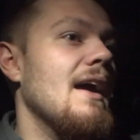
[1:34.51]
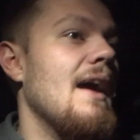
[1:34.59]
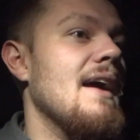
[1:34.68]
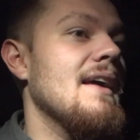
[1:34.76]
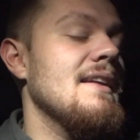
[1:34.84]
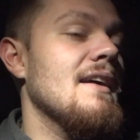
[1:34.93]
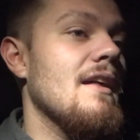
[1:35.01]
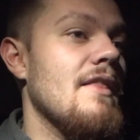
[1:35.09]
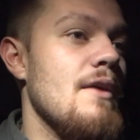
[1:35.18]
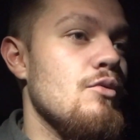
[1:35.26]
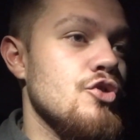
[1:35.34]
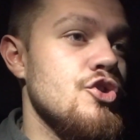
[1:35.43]
and
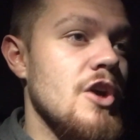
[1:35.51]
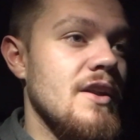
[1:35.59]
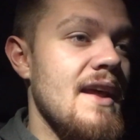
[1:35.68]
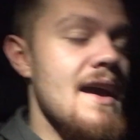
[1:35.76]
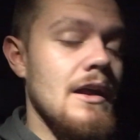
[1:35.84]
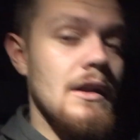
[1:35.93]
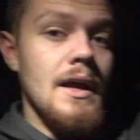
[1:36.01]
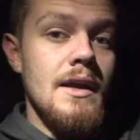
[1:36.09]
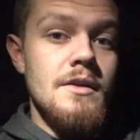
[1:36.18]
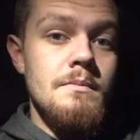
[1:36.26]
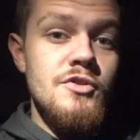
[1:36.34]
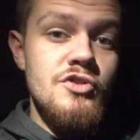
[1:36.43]
they will shut down
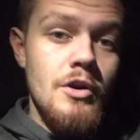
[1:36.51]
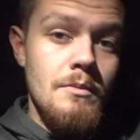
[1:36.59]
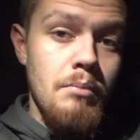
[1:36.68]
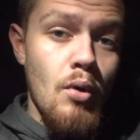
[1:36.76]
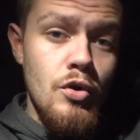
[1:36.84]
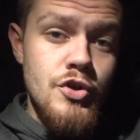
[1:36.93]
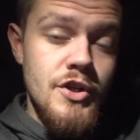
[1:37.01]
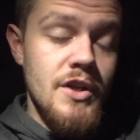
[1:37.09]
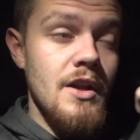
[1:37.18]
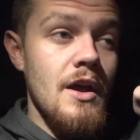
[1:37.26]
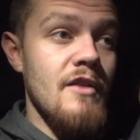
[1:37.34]
like a certain portion